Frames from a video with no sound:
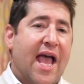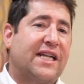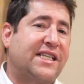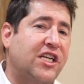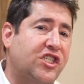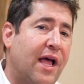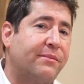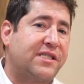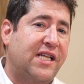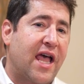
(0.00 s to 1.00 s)
It's
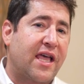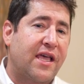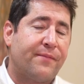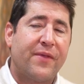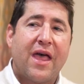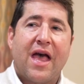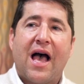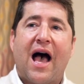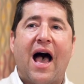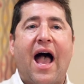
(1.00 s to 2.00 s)
Hashem saying,
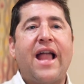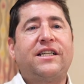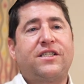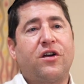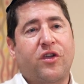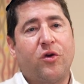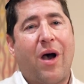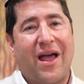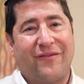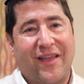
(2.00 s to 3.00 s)
I took you
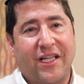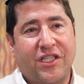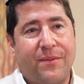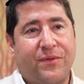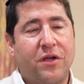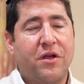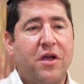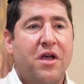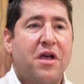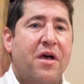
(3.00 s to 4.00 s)
out of Egypt
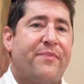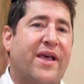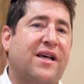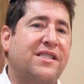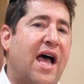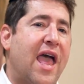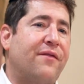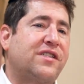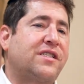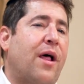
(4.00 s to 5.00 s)
because I
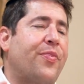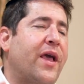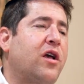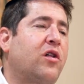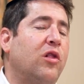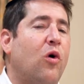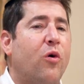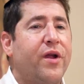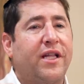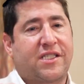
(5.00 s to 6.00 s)
have something
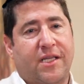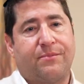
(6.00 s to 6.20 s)
glorious